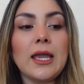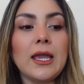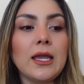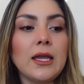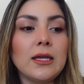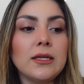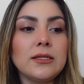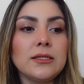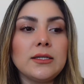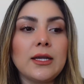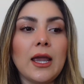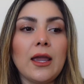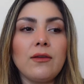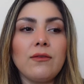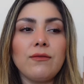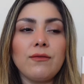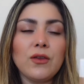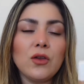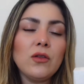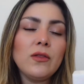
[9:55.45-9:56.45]
And I
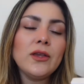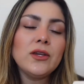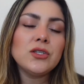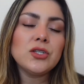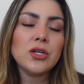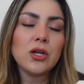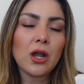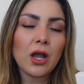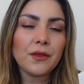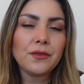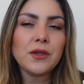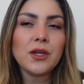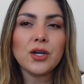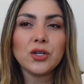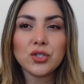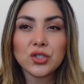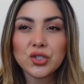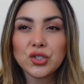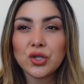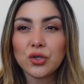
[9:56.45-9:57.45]
feel like she got the
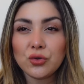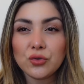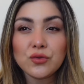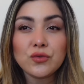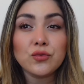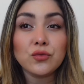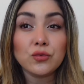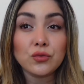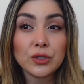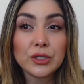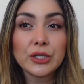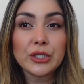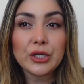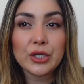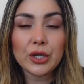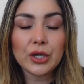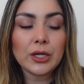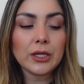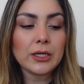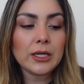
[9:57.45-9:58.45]
undertones really
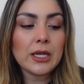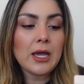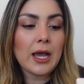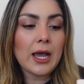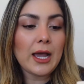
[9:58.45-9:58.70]
good.